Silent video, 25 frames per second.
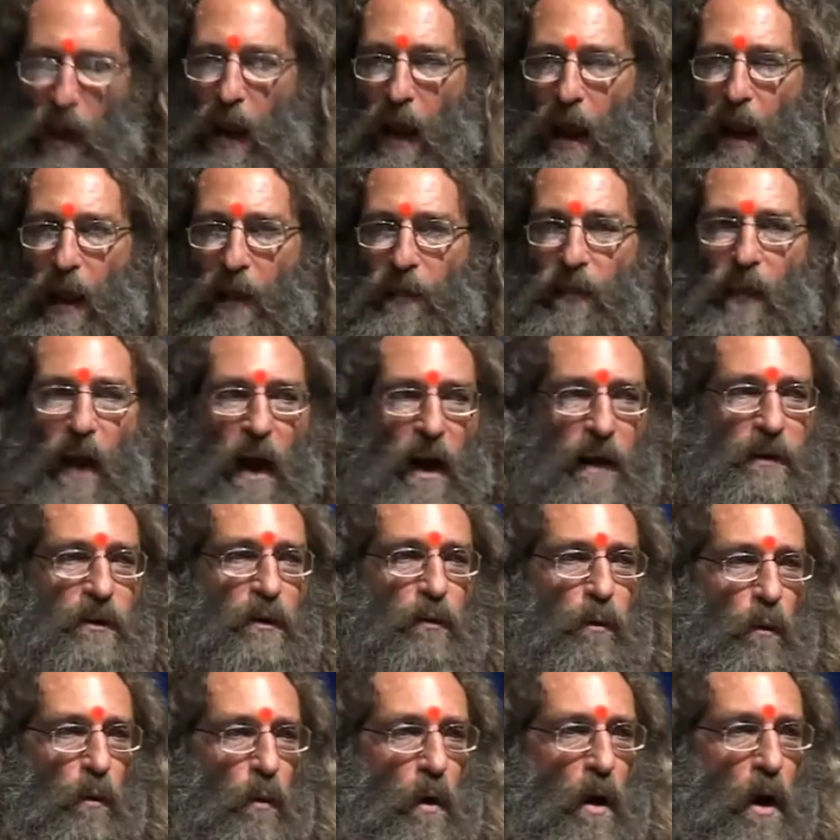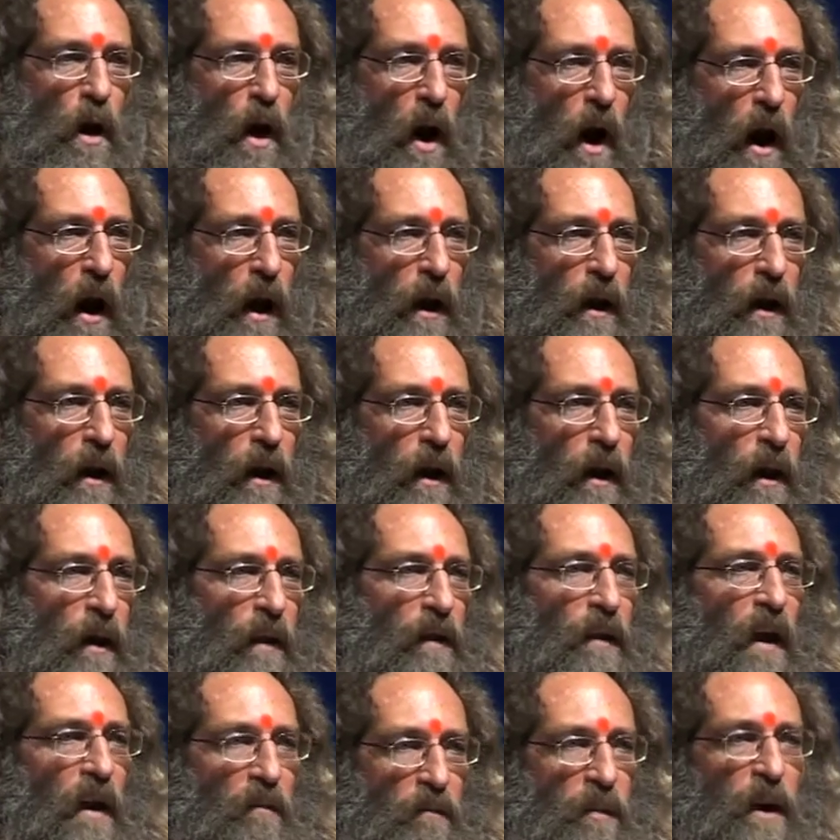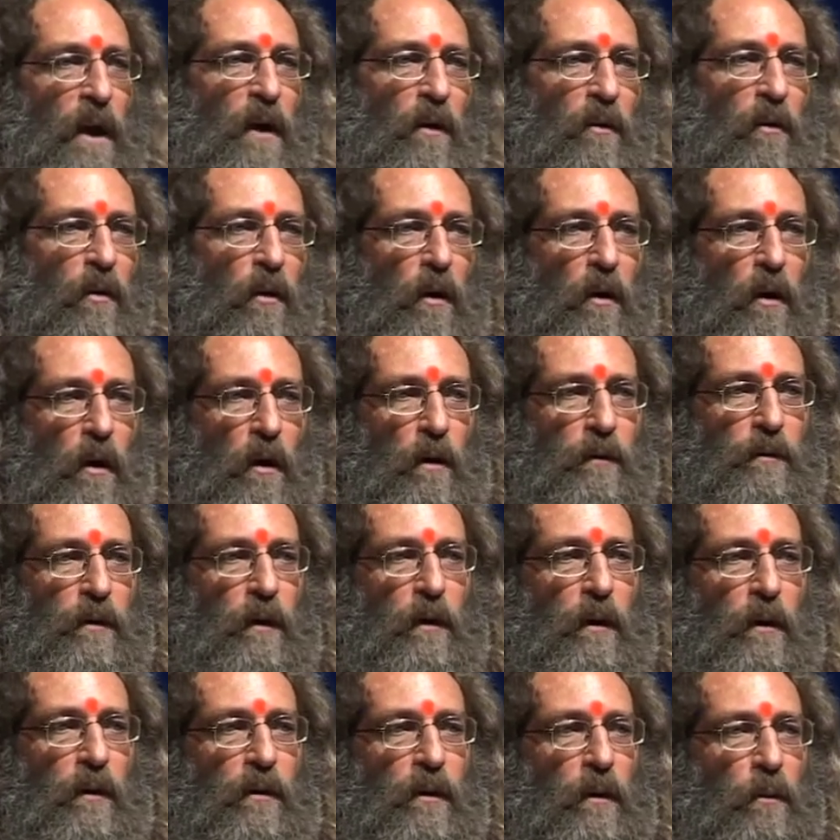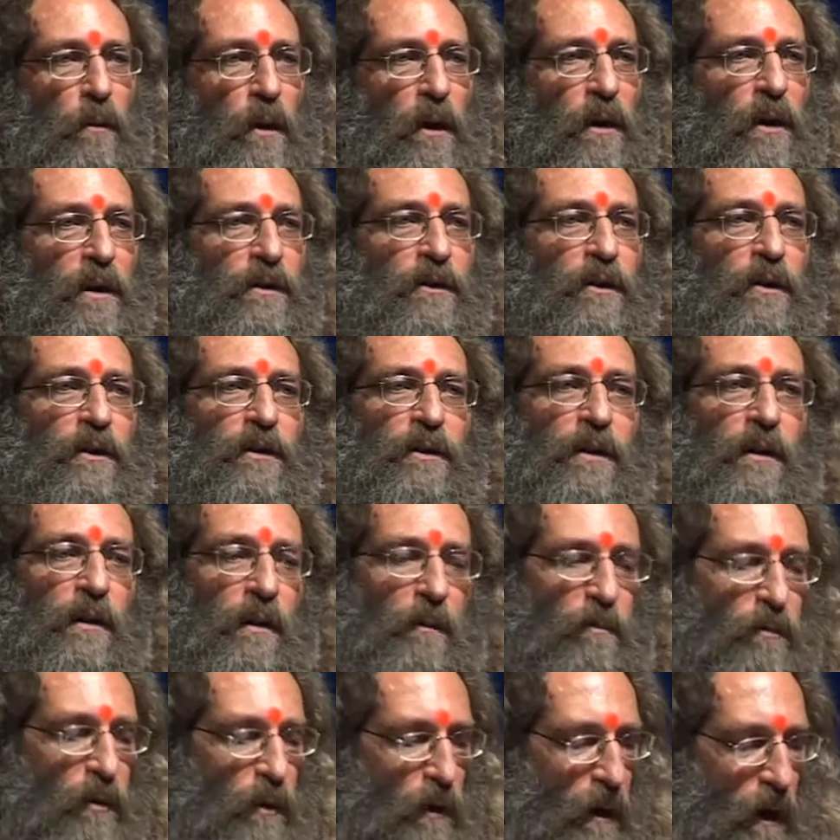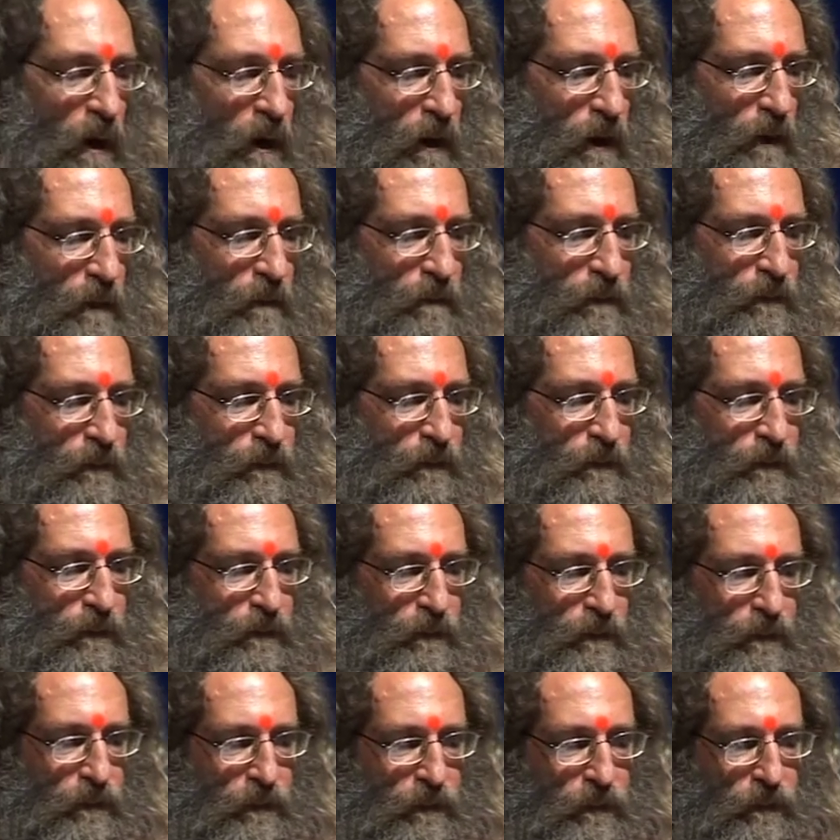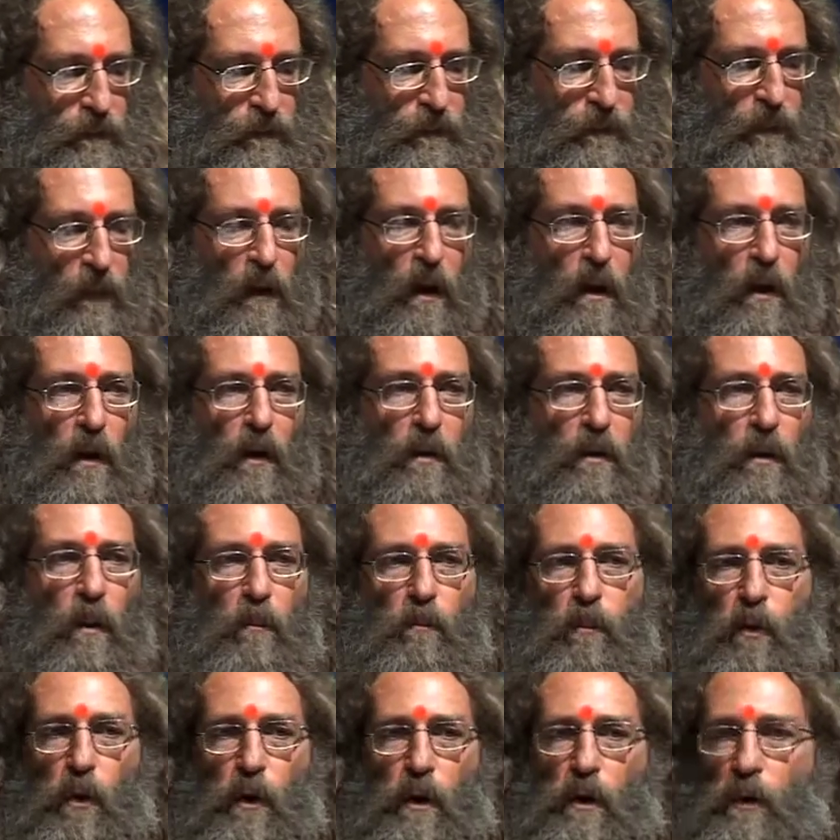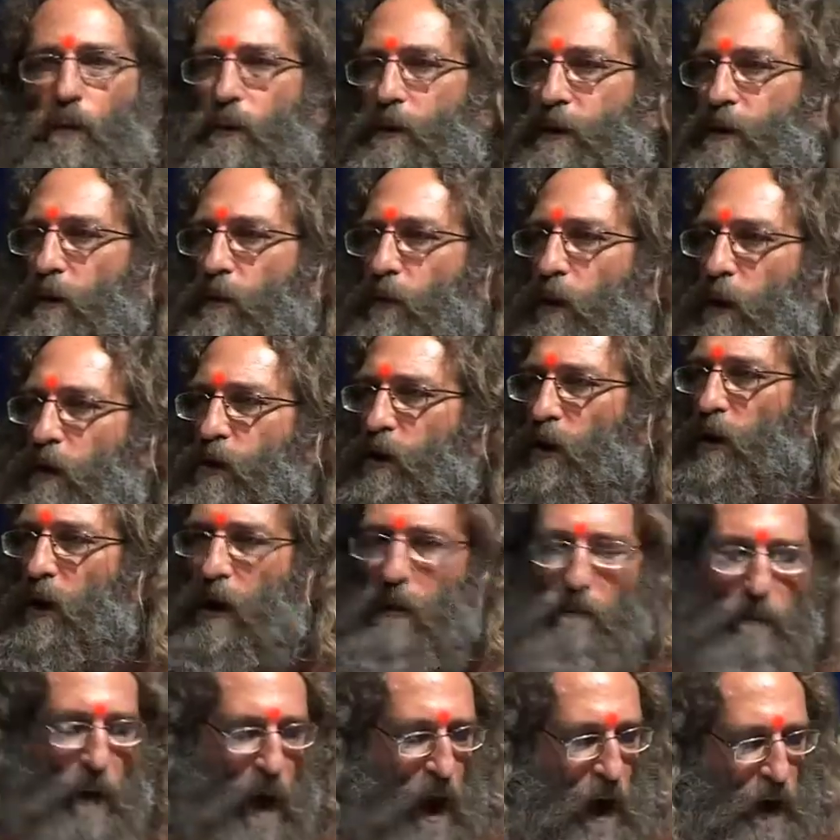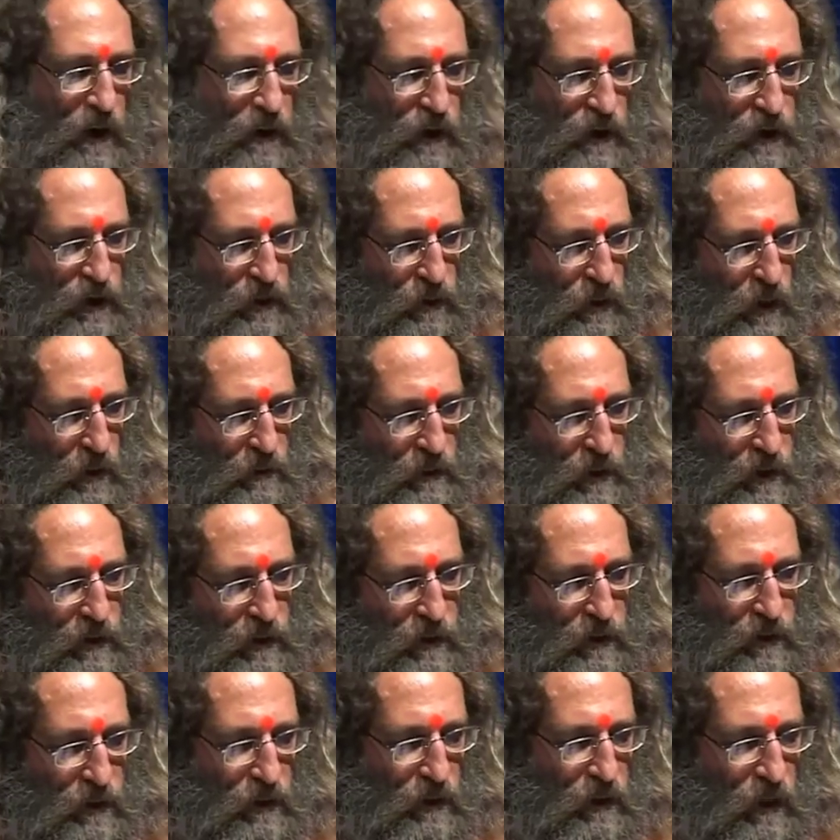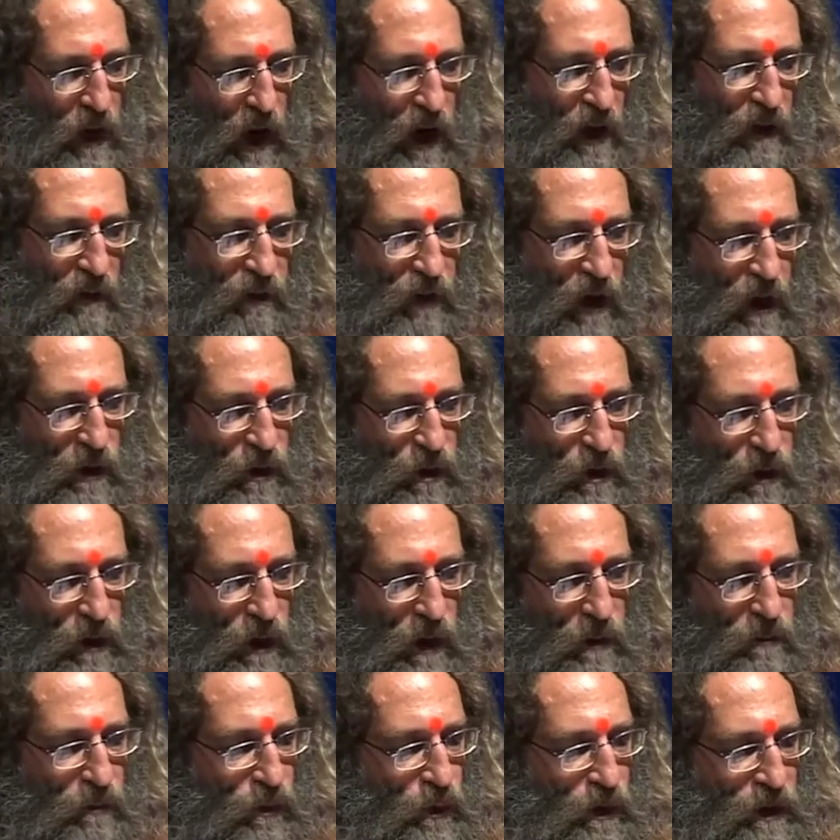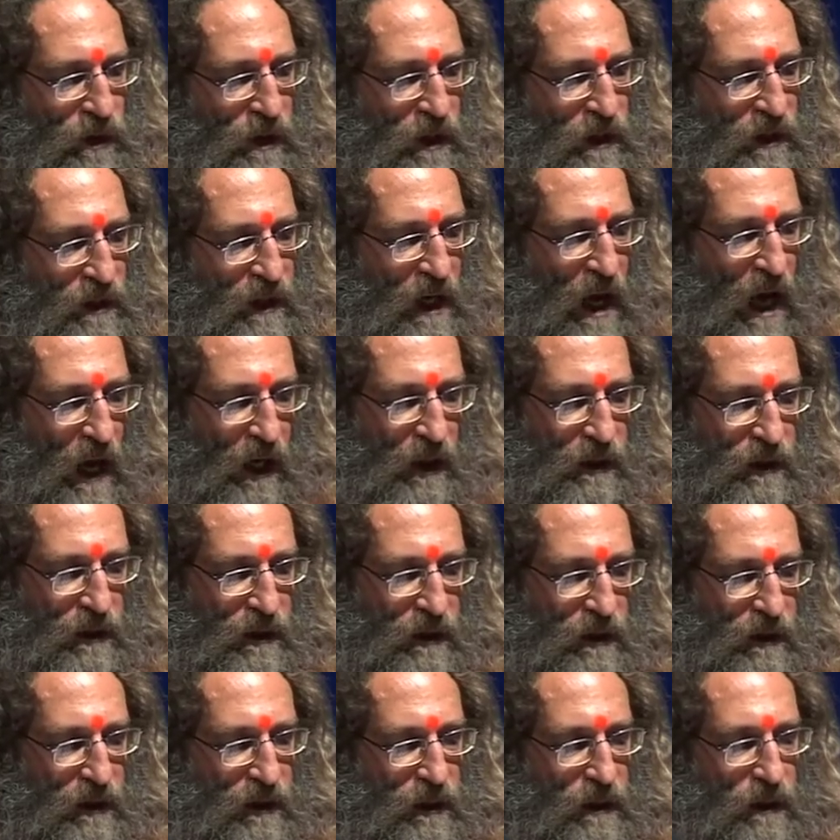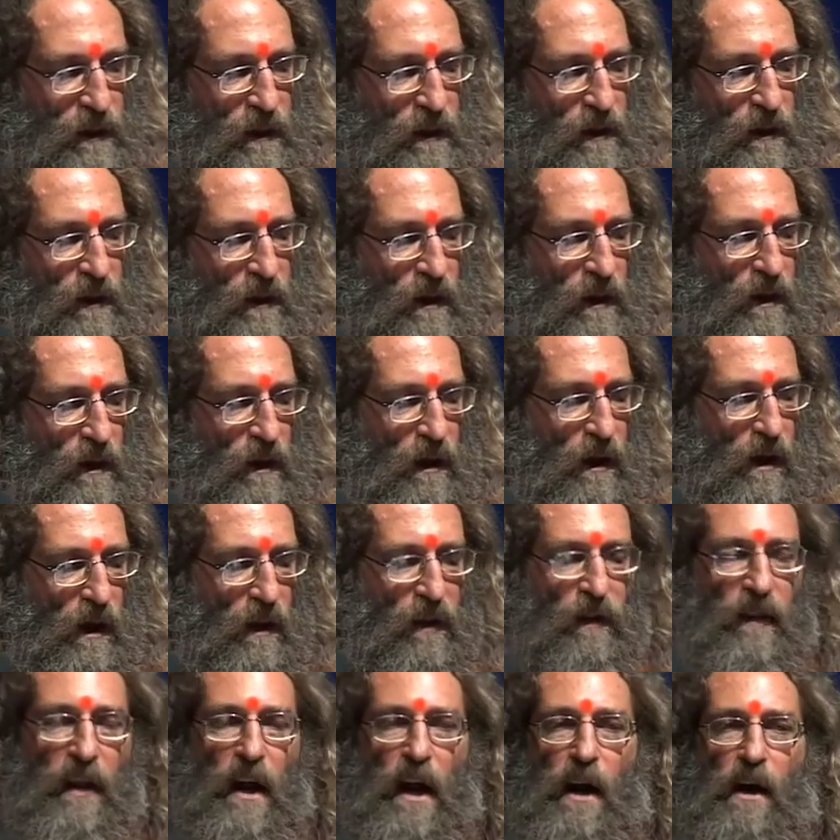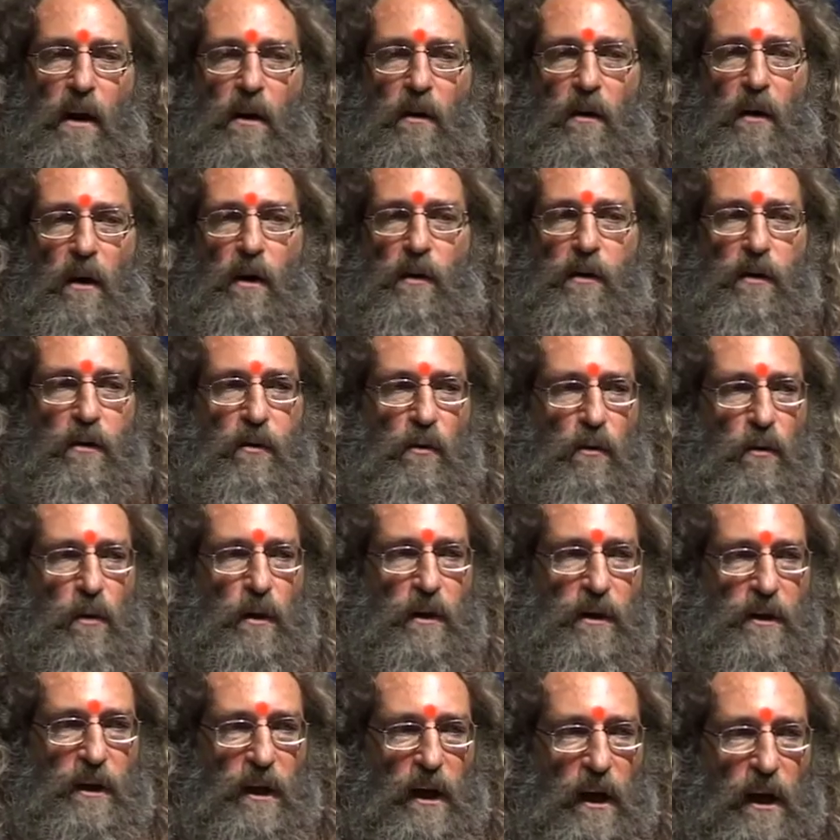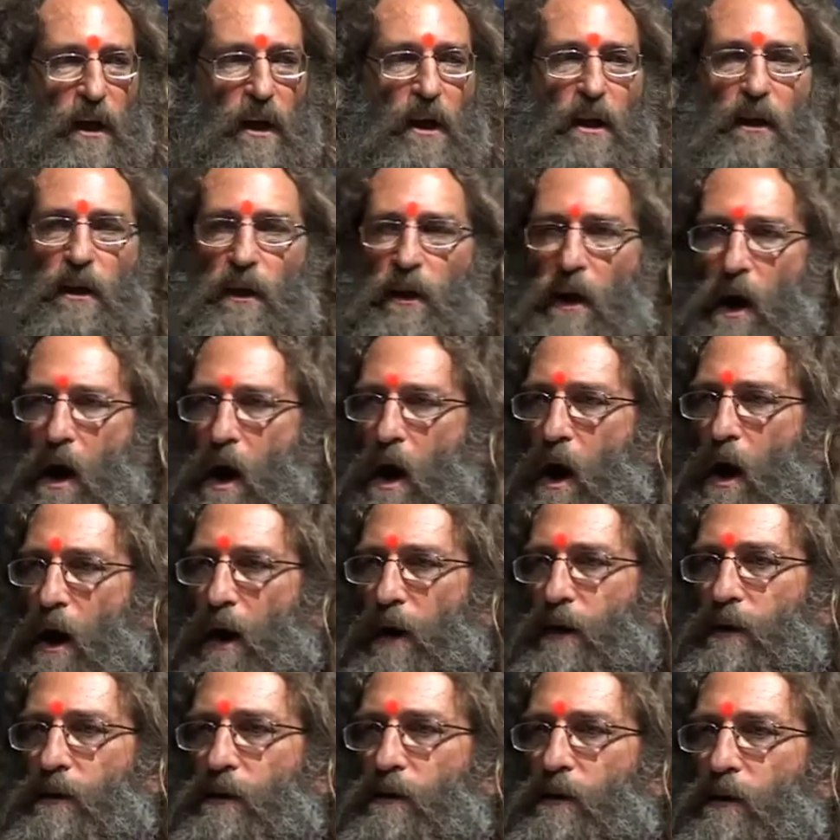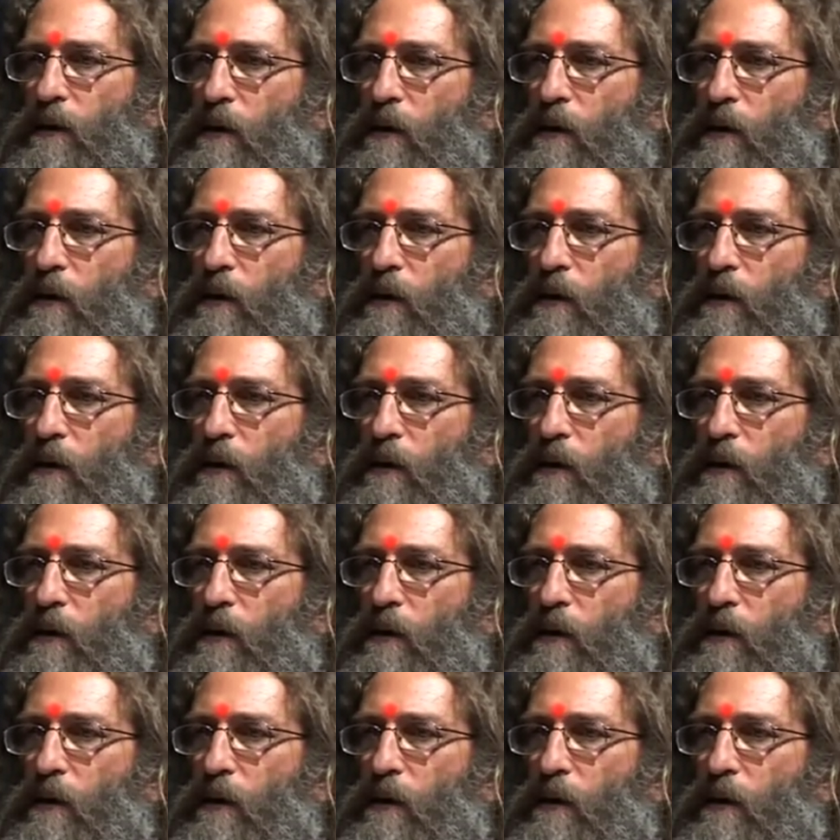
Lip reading: and that's why they've been called the religions of the book. The book was originally manuscripts and eventually printed texts. Their authority lies